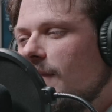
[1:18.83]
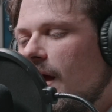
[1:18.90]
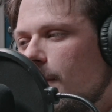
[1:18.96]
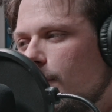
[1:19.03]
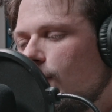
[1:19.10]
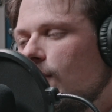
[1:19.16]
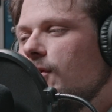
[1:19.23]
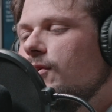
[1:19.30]

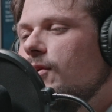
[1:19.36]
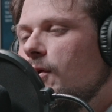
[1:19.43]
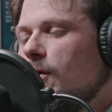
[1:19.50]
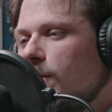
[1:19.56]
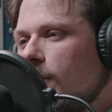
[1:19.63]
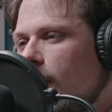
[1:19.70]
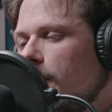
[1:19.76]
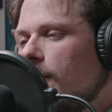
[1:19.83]
I'm pretty sure
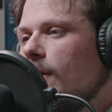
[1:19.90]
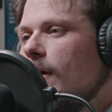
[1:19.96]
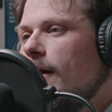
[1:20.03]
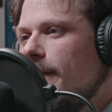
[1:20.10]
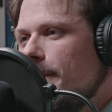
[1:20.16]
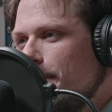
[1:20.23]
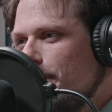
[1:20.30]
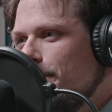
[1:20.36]
you're probably
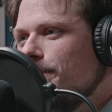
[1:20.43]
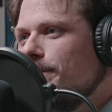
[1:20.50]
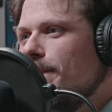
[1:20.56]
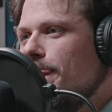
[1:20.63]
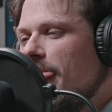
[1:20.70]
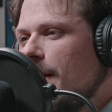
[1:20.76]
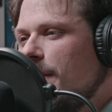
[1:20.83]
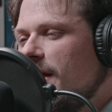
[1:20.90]
right.
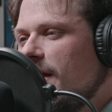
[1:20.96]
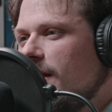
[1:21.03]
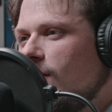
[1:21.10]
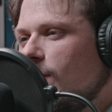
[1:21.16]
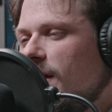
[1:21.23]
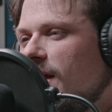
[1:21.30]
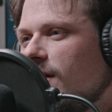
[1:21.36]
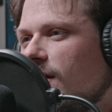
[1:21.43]
I mean,
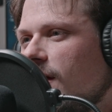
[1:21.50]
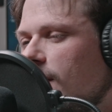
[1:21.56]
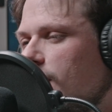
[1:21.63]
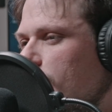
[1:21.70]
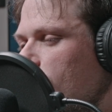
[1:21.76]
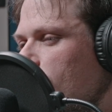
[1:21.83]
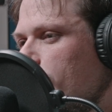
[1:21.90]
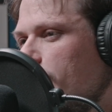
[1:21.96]
he'll make a
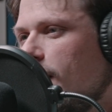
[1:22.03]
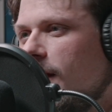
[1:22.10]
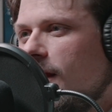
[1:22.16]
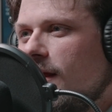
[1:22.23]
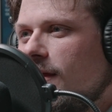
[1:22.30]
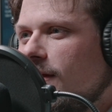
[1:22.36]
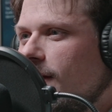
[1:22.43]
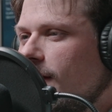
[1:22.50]
documentary about
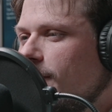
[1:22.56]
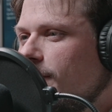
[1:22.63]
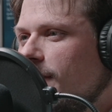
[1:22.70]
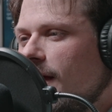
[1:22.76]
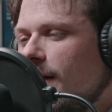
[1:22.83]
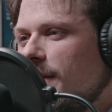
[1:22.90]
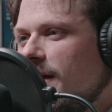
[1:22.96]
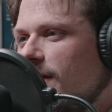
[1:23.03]
anything.
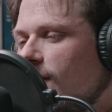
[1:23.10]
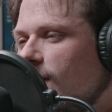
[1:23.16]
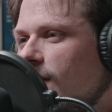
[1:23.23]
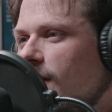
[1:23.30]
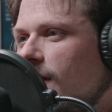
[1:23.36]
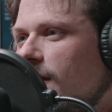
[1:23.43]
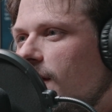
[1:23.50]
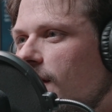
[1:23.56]
I mean, there
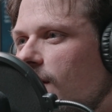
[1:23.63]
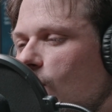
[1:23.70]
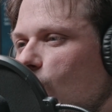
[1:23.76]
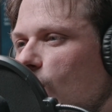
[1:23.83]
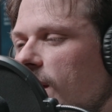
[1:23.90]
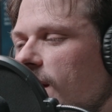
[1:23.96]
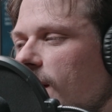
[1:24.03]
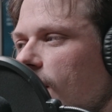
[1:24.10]

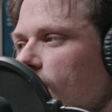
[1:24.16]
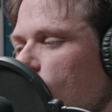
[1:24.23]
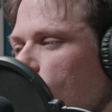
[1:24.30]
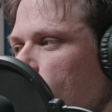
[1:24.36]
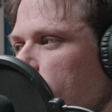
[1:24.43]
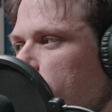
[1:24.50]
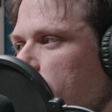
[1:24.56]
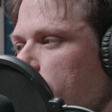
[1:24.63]
we could
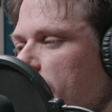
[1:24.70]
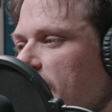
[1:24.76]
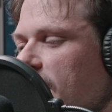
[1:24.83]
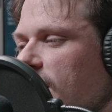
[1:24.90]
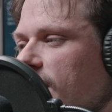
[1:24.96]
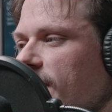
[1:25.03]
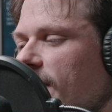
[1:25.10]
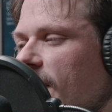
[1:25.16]
literally be
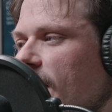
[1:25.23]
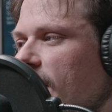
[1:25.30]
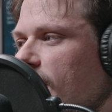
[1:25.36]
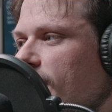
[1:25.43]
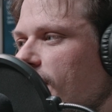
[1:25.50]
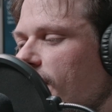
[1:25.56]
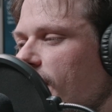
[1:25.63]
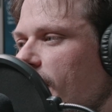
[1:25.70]
making fun
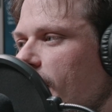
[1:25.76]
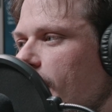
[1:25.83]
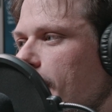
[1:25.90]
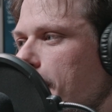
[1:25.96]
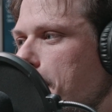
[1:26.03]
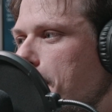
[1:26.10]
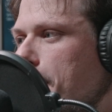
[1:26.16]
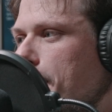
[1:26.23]
of
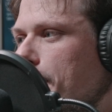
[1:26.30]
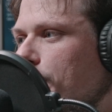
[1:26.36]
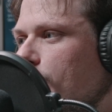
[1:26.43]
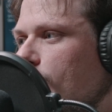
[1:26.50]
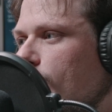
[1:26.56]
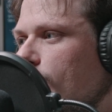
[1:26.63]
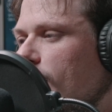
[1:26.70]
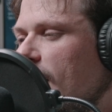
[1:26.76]
um,
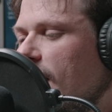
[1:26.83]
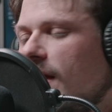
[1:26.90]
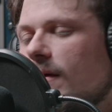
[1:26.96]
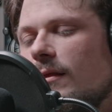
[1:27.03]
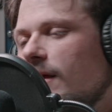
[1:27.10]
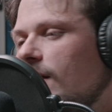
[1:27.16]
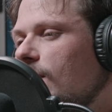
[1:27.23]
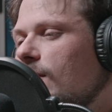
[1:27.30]
like
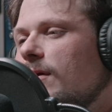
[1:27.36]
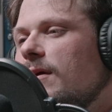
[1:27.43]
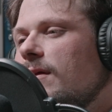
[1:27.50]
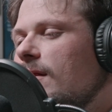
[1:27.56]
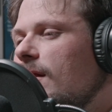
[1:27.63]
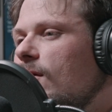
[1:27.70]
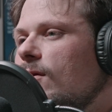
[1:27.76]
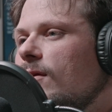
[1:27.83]

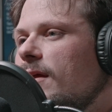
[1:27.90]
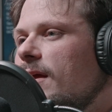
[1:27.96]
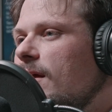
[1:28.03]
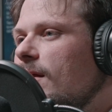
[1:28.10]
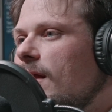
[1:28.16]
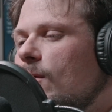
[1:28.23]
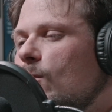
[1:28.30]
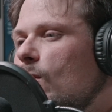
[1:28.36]
literally
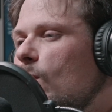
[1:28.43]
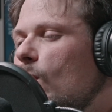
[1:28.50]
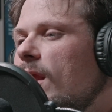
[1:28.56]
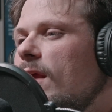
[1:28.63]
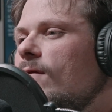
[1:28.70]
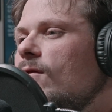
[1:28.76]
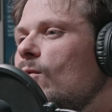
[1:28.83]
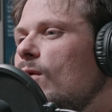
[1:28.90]
literally like
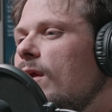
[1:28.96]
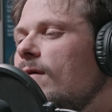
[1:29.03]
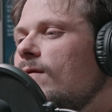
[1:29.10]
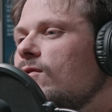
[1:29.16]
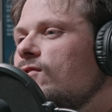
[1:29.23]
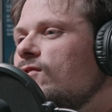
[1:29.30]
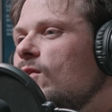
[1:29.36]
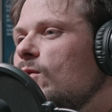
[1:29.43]
whatever
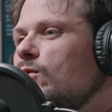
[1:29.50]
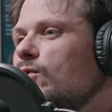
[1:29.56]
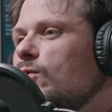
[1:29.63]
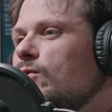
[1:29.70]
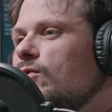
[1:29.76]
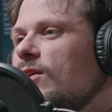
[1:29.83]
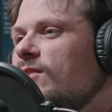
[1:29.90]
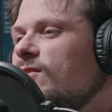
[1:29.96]
whatever
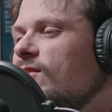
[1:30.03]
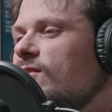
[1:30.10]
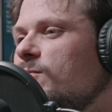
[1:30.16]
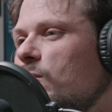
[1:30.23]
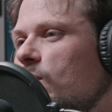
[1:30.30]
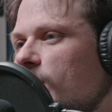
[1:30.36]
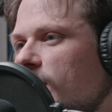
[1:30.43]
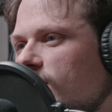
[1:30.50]
social
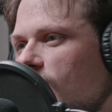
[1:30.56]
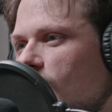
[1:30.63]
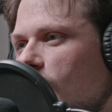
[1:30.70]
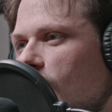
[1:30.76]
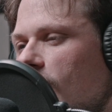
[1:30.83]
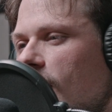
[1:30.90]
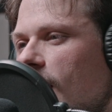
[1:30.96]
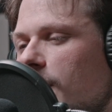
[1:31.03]
justice movement's
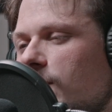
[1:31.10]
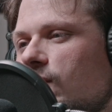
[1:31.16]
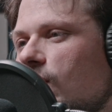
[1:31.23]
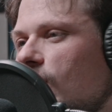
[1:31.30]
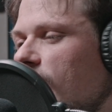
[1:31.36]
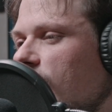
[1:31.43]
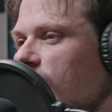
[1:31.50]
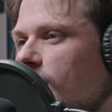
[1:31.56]
going on i'm
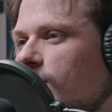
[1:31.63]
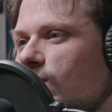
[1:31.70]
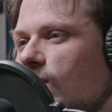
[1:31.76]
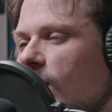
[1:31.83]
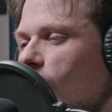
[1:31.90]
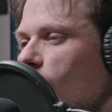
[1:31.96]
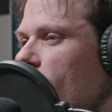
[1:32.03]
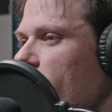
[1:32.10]
sure he jumps
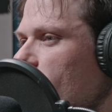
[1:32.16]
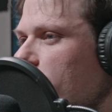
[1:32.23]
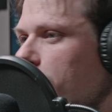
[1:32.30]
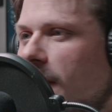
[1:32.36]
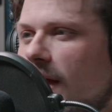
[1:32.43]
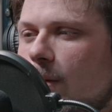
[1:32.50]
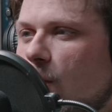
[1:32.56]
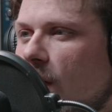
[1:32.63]
like right on the
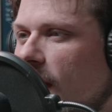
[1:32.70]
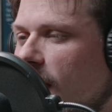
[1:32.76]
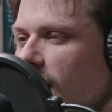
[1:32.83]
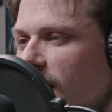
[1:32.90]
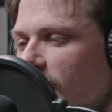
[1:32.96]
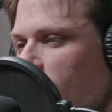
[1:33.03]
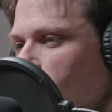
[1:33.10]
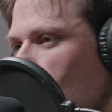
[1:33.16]
bandwagon
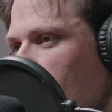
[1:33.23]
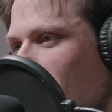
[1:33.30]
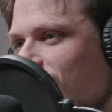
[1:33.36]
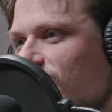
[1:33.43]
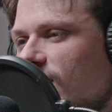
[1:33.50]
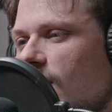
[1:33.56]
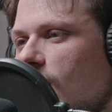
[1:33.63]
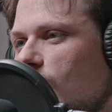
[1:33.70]
and kind of
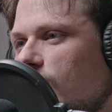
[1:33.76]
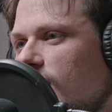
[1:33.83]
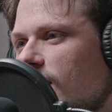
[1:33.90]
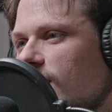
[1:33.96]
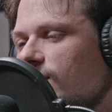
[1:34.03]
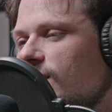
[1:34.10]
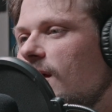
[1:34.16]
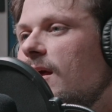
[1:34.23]
rides the
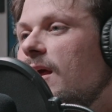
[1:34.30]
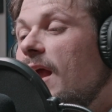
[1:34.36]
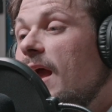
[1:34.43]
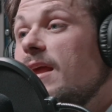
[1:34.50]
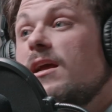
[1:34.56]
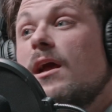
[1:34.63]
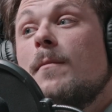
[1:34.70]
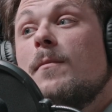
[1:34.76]
coattails
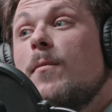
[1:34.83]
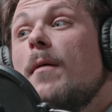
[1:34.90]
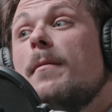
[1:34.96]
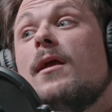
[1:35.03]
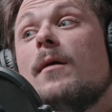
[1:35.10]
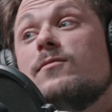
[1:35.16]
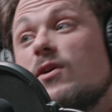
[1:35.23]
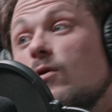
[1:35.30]
and he come
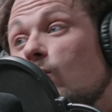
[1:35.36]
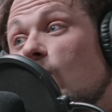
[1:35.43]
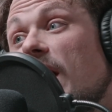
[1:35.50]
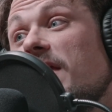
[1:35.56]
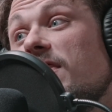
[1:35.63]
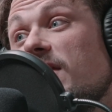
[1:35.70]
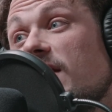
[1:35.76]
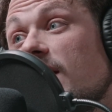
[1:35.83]
probably comes like
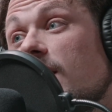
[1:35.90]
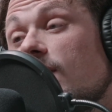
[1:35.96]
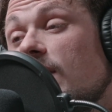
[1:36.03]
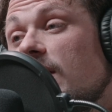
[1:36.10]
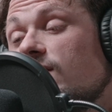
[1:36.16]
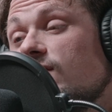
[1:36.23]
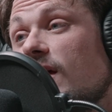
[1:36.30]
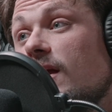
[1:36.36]
right at the end of
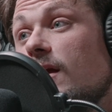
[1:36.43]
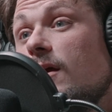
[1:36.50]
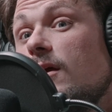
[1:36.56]
it he's like